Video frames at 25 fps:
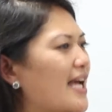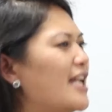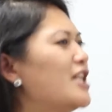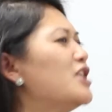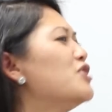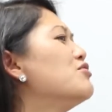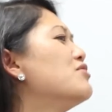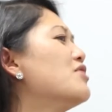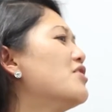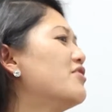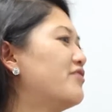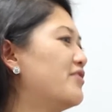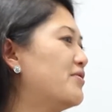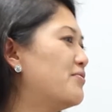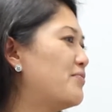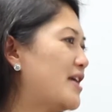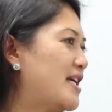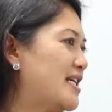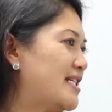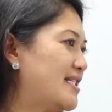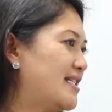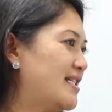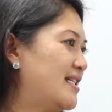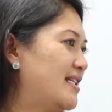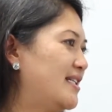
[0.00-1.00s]
and from
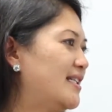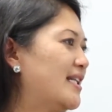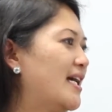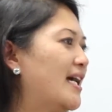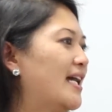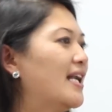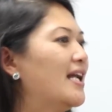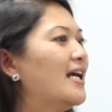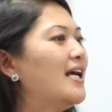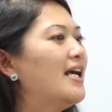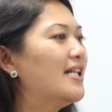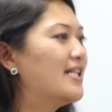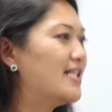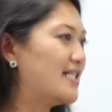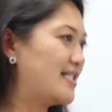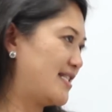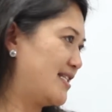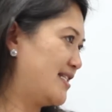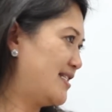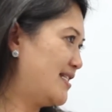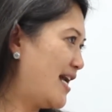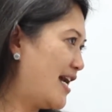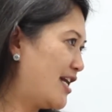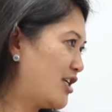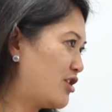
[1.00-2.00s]
racing that this
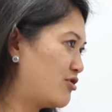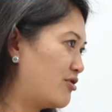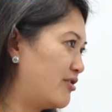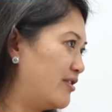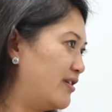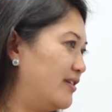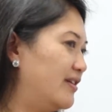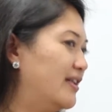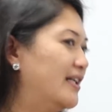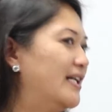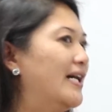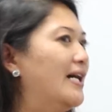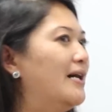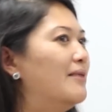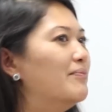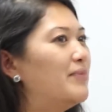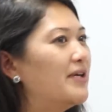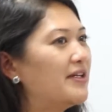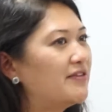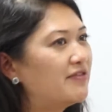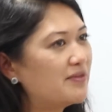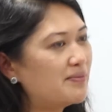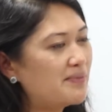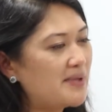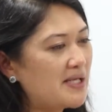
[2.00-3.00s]
is natural.
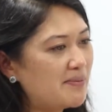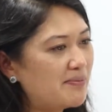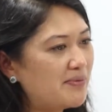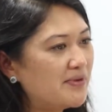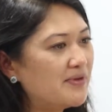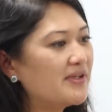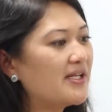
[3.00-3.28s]
But for people